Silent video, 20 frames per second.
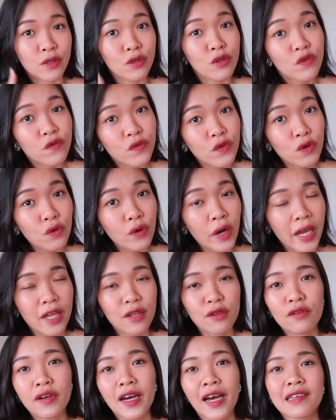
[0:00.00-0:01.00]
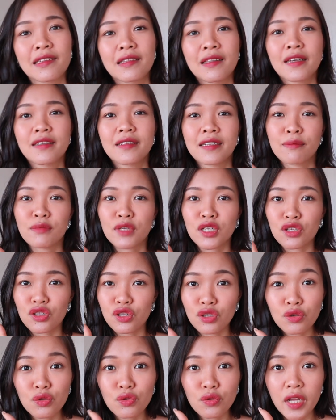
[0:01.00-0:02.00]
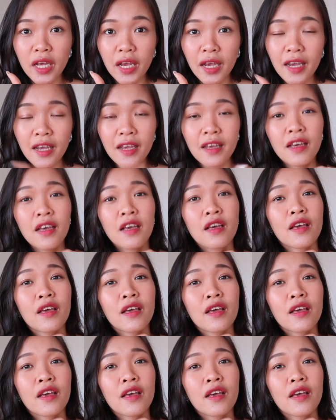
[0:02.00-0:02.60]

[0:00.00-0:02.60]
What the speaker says: useful and you guys learned something new today.